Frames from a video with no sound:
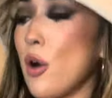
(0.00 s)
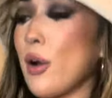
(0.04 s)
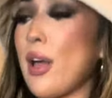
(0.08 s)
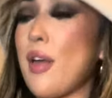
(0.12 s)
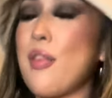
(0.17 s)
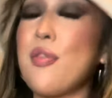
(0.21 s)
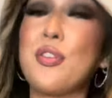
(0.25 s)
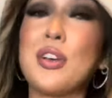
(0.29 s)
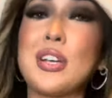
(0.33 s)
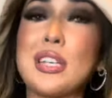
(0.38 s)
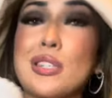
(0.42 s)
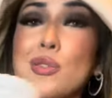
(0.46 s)

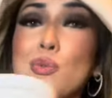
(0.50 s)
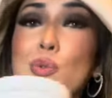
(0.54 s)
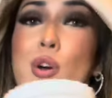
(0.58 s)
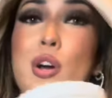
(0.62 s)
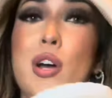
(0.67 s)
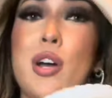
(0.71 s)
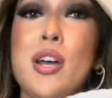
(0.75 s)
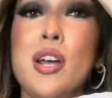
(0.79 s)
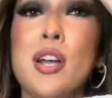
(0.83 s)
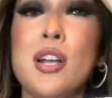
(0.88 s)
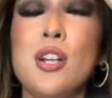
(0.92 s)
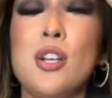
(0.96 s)
And this
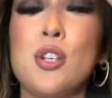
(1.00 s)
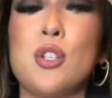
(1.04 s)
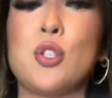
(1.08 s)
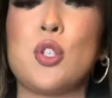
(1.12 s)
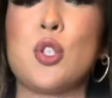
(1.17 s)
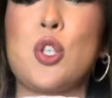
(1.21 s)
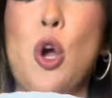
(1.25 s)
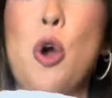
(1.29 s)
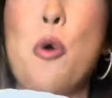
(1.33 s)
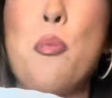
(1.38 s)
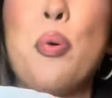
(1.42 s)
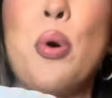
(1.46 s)
one,
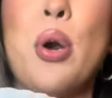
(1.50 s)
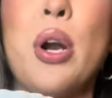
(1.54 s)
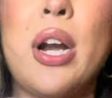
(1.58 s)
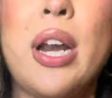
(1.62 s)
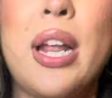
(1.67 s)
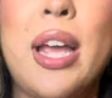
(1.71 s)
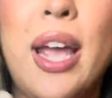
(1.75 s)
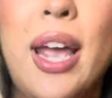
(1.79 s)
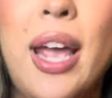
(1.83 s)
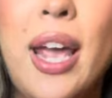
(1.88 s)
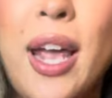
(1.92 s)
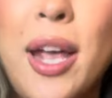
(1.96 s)
so
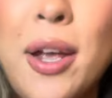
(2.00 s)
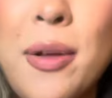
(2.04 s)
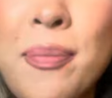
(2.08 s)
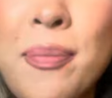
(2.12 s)
pretty.